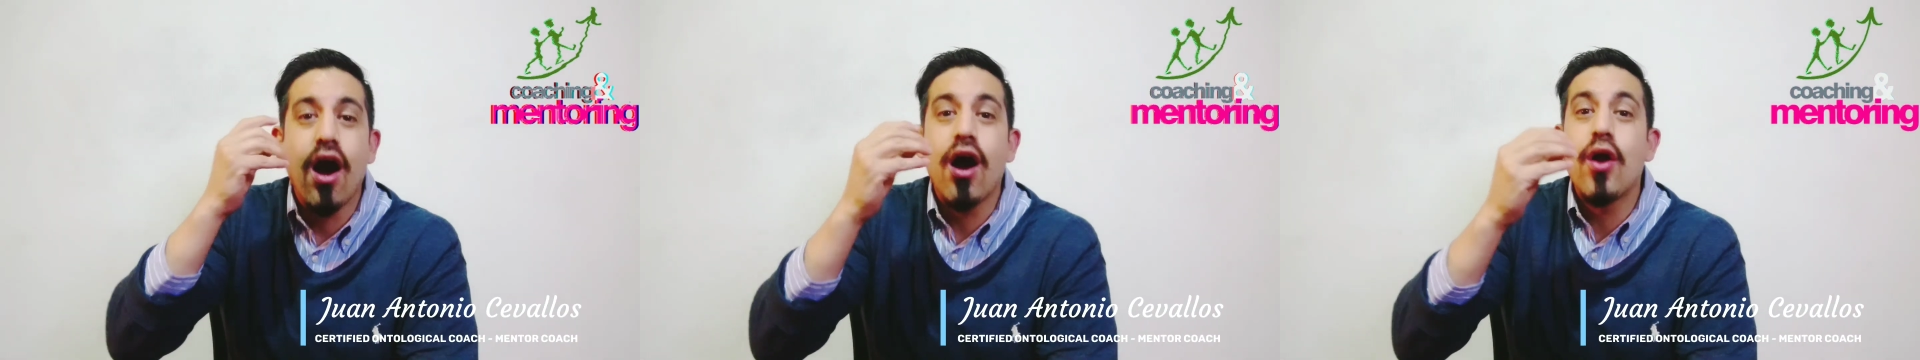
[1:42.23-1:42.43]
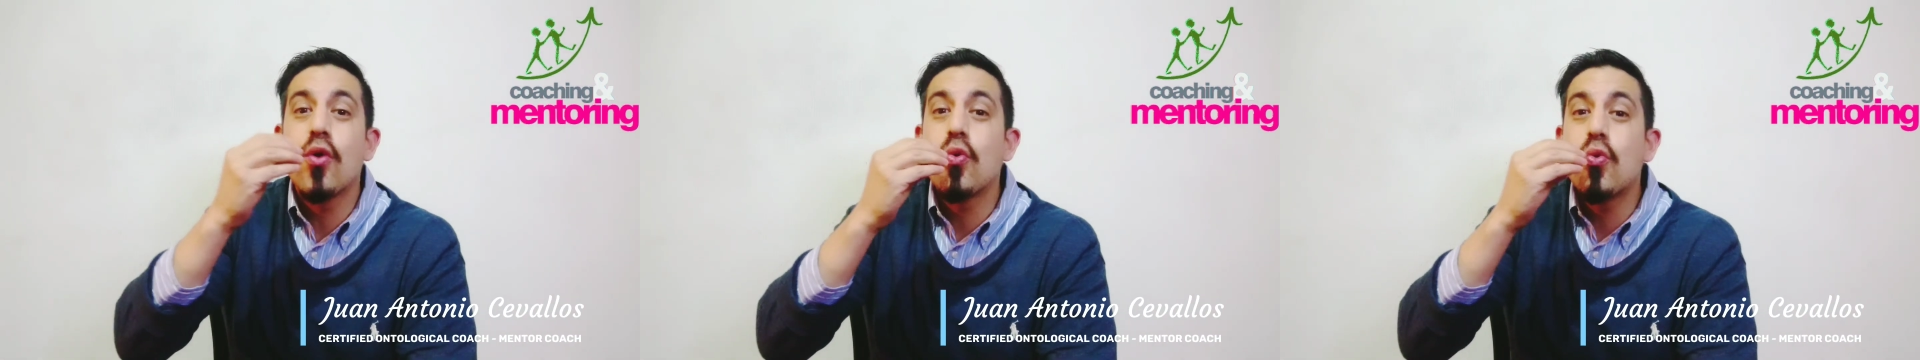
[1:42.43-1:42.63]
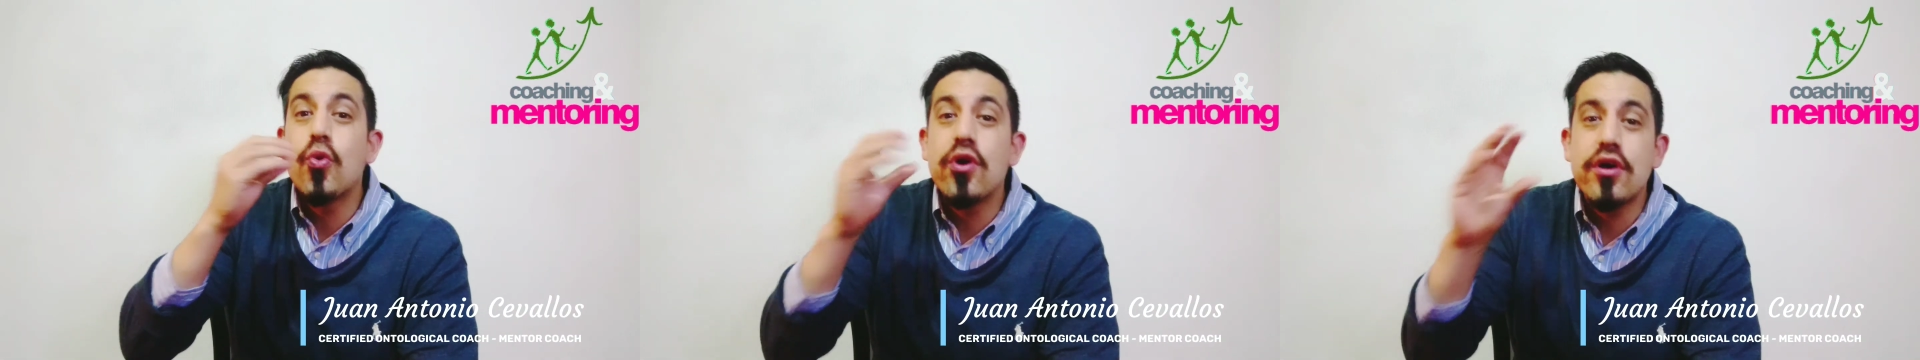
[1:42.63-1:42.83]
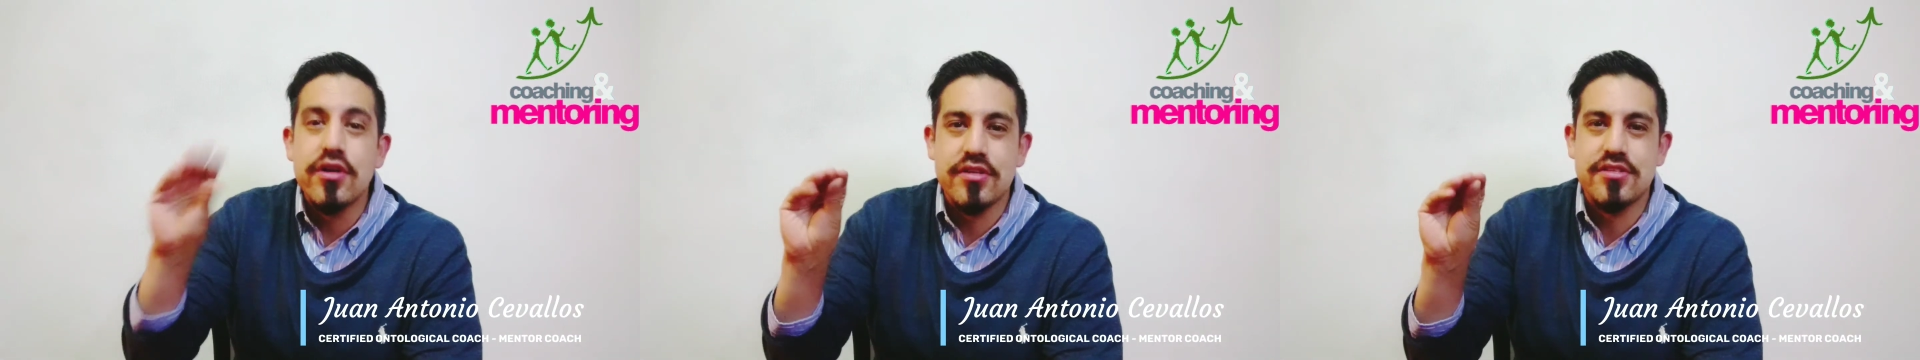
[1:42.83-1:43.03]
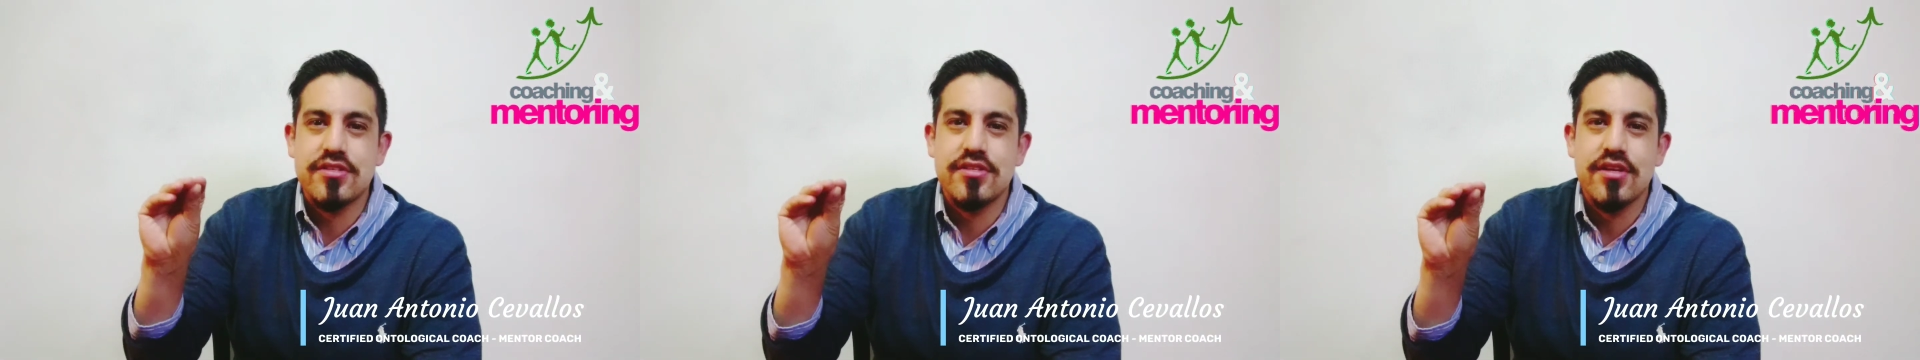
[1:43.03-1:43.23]
our
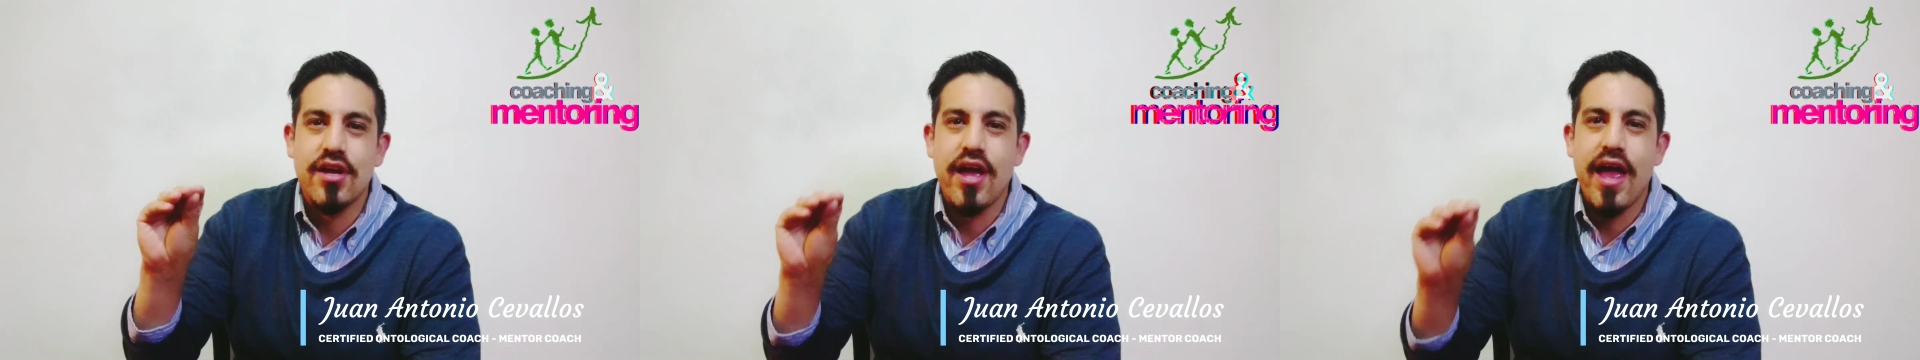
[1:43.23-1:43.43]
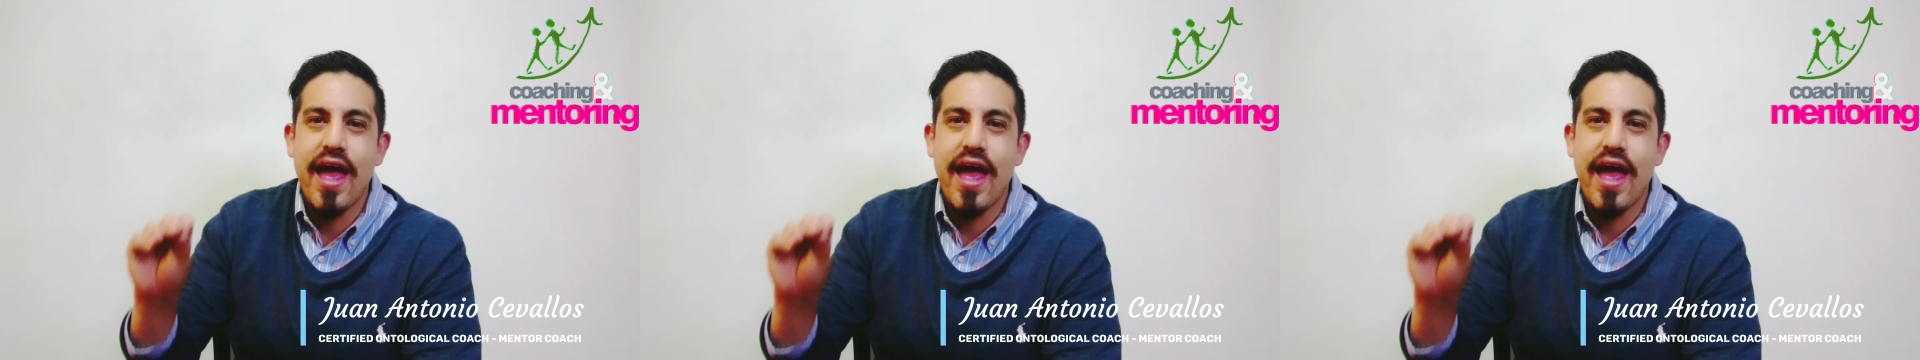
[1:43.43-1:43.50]
words,